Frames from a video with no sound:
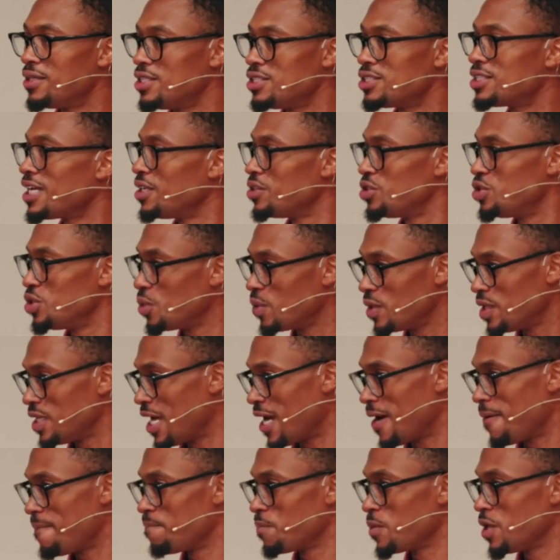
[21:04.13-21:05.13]
not
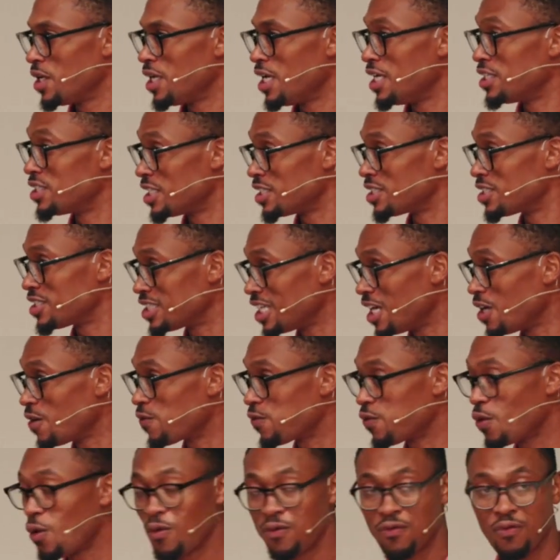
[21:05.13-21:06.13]
doing that. Is it
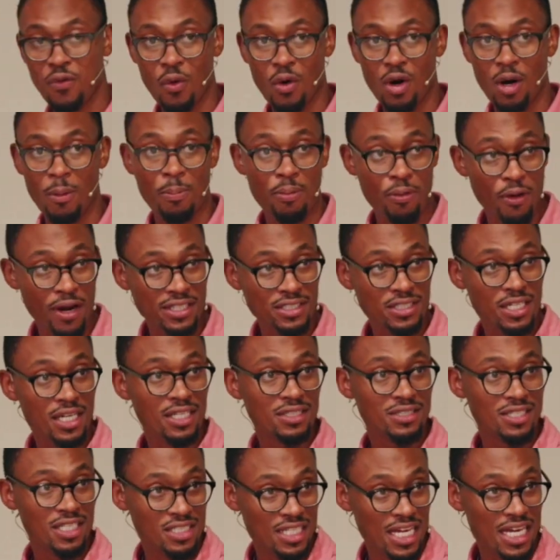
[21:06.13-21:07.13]
sinful for a
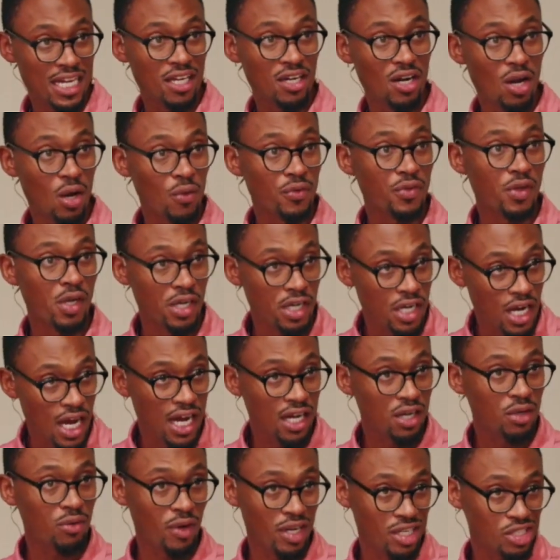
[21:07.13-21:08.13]
president to take an oath on
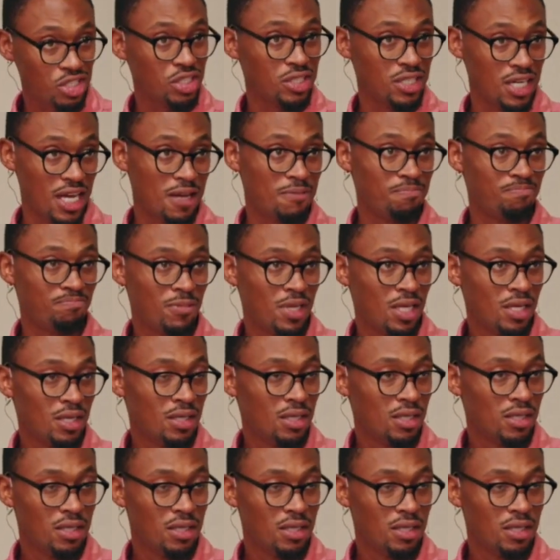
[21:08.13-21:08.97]
Inauguration Day?